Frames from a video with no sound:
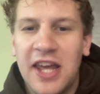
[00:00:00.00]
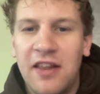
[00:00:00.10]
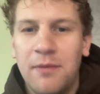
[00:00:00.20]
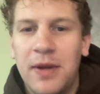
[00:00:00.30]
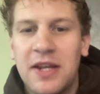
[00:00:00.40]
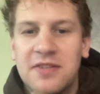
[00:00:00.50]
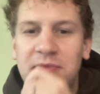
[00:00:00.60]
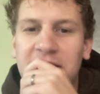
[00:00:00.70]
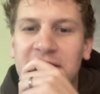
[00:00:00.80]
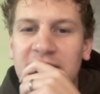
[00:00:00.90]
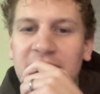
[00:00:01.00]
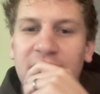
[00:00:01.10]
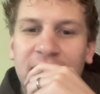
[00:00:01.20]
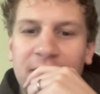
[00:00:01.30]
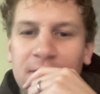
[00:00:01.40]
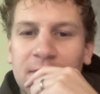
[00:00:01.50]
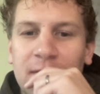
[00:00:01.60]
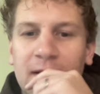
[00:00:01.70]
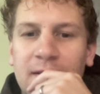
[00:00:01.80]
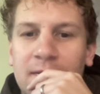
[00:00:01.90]
Caleb Banks makes it into the first
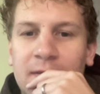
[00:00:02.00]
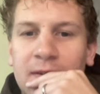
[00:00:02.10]
round.